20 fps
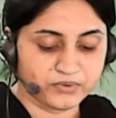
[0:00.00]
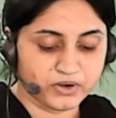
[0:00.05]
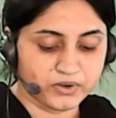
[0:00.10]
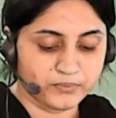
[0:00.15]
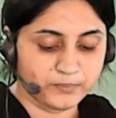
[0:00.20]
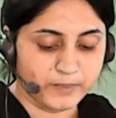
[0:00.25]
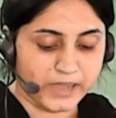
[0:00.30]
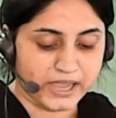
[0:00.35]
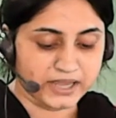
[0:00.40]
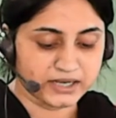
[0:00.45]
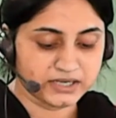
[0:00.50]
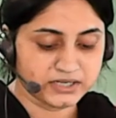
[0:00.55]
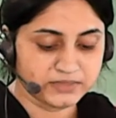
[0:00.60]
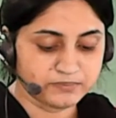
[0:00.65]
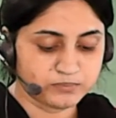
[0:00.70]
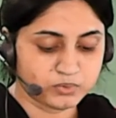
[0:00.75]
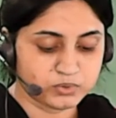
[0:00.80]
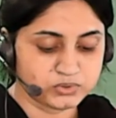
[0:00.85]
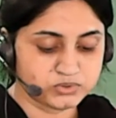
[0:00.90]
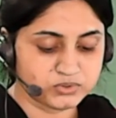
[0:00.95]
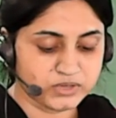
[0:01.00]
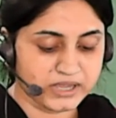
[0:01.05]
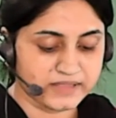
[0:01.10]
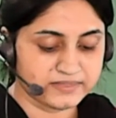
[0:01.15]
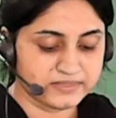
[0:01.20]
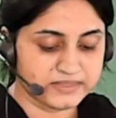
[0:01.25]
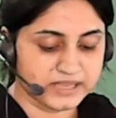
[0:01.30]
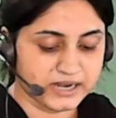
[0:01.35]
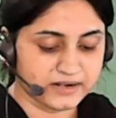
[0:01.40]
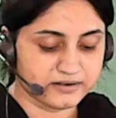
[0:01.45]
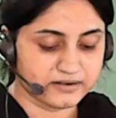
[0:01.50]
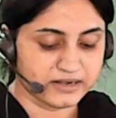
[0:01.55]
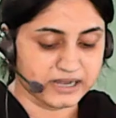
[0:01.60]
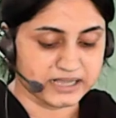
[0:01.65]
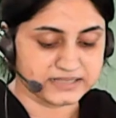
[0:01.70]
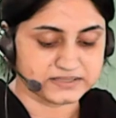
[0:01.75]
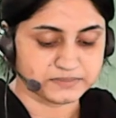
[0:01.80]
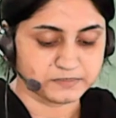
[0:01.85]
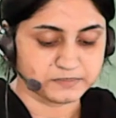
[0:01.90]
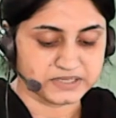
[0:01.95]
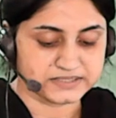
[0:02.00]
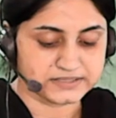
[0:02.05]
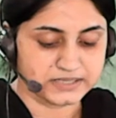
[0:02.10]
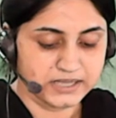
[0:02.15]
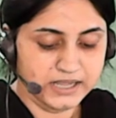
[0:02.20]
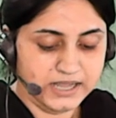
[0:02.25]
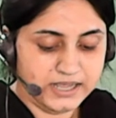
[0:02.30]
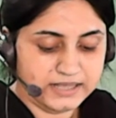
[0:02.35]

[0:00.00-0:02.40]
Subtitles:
for Pahli, Bhoju and their classmates.